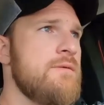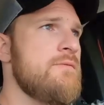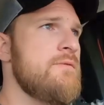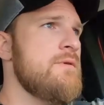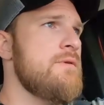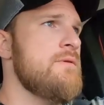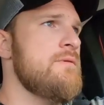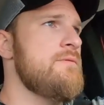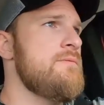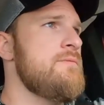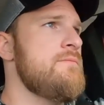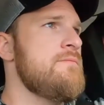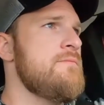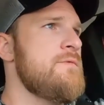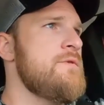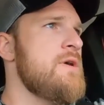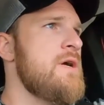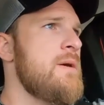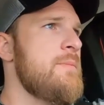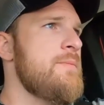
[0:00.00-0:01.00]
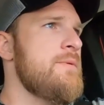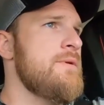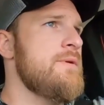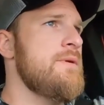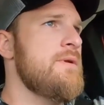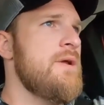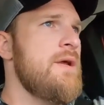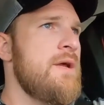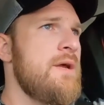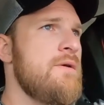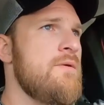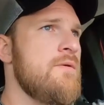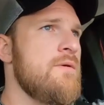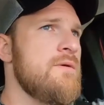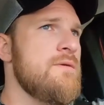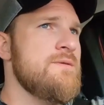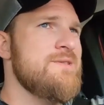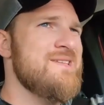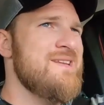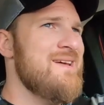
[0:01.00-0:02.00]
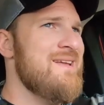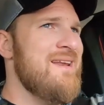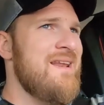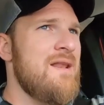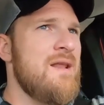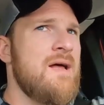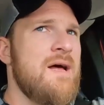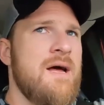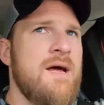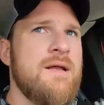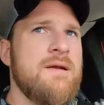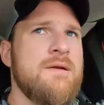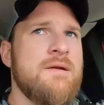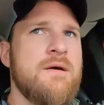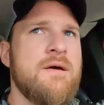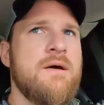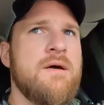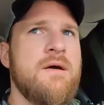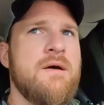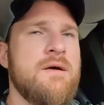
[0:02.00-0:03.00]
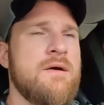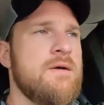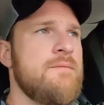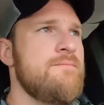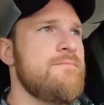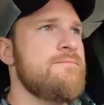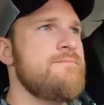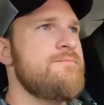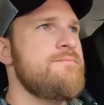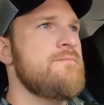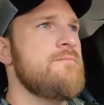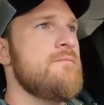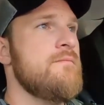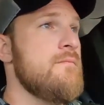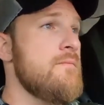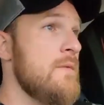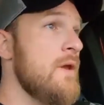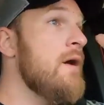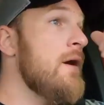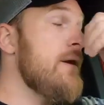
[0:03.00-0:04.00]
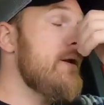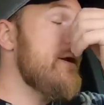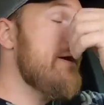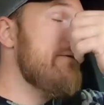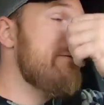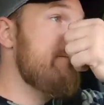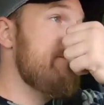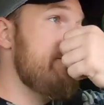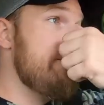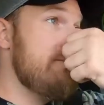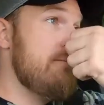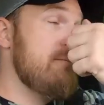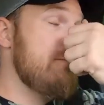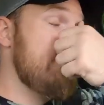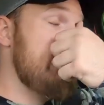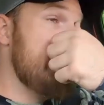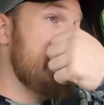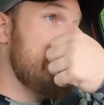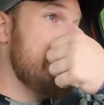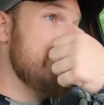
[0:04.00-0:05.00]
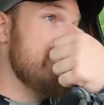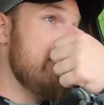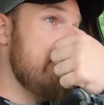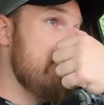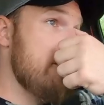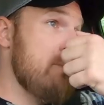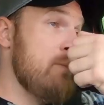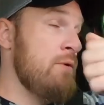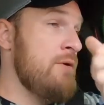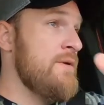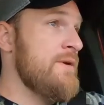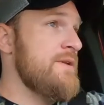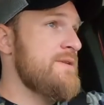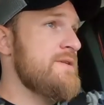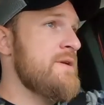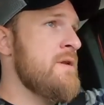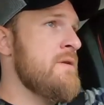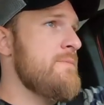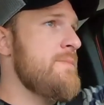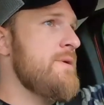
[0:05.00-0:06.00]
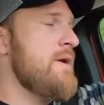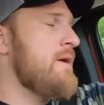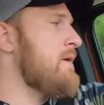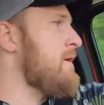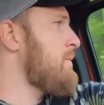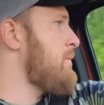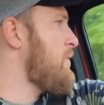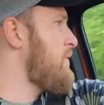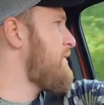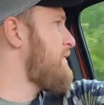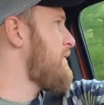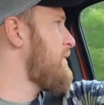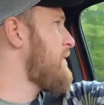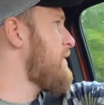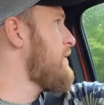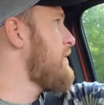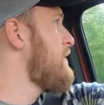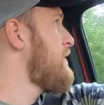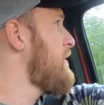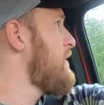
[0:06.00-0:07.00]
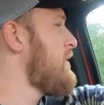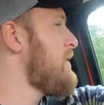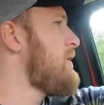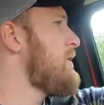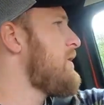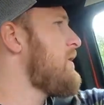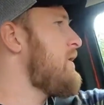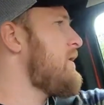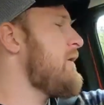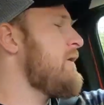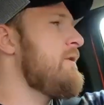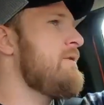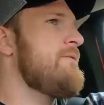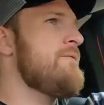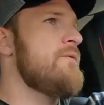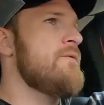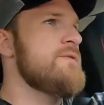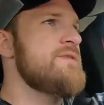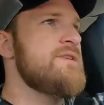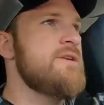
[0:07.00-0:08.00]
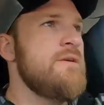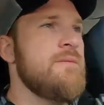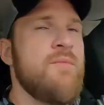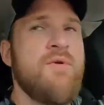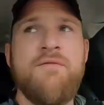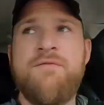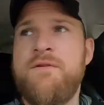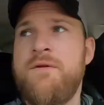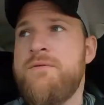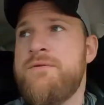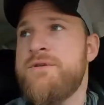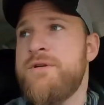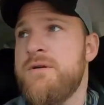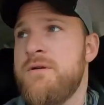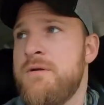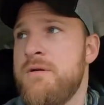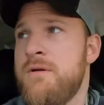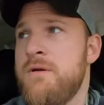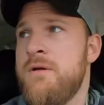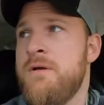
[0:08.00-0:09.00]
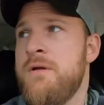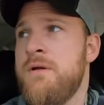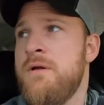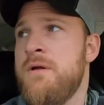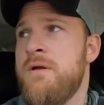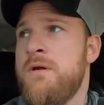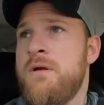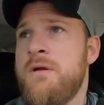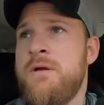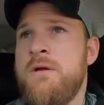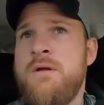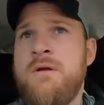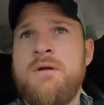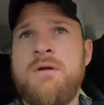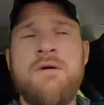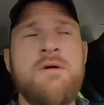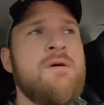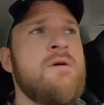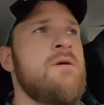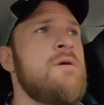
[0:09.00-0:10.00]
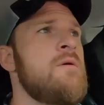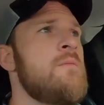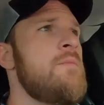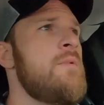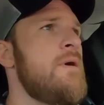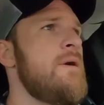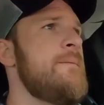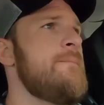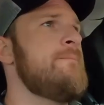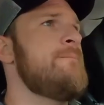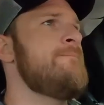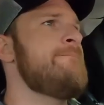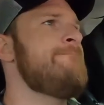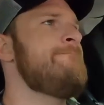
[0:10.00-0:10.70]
that were dropping acorns, not a lot, enough to where it's huntable, and it's going to be huntable for the foreseeable future. But